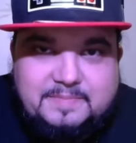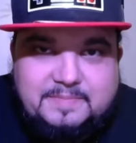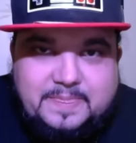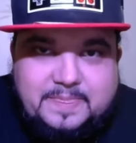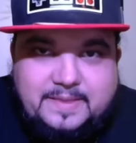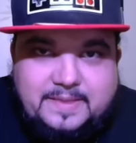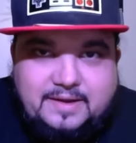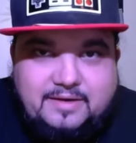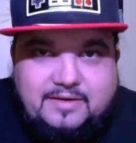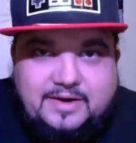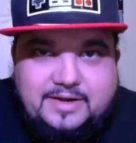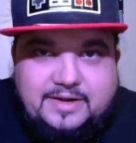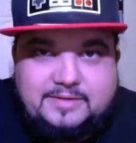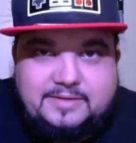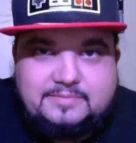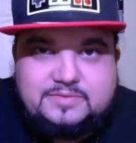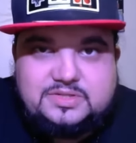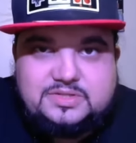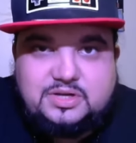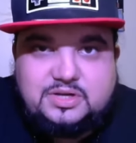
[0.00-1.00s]
All right.
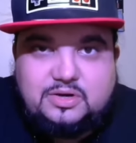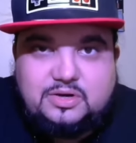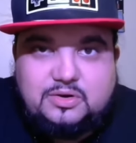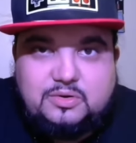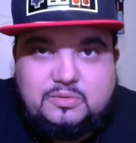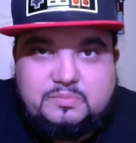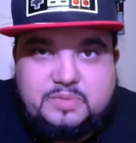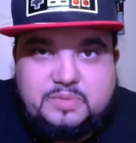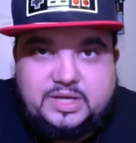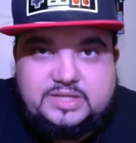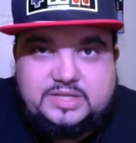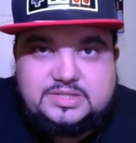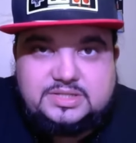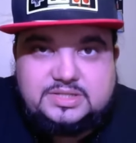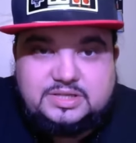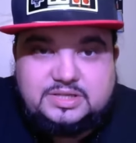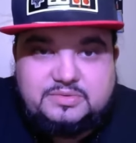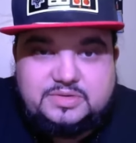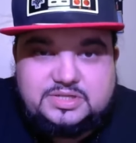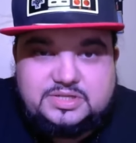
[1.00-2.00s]
So basically,
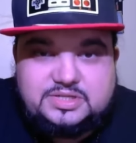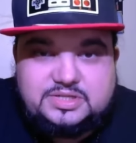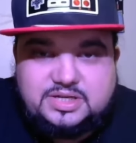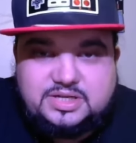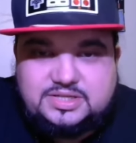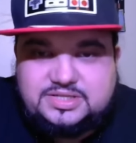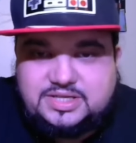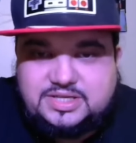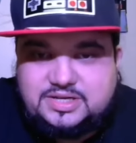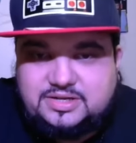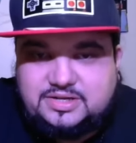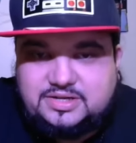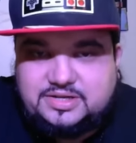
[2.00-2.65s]
we're just gonna take a,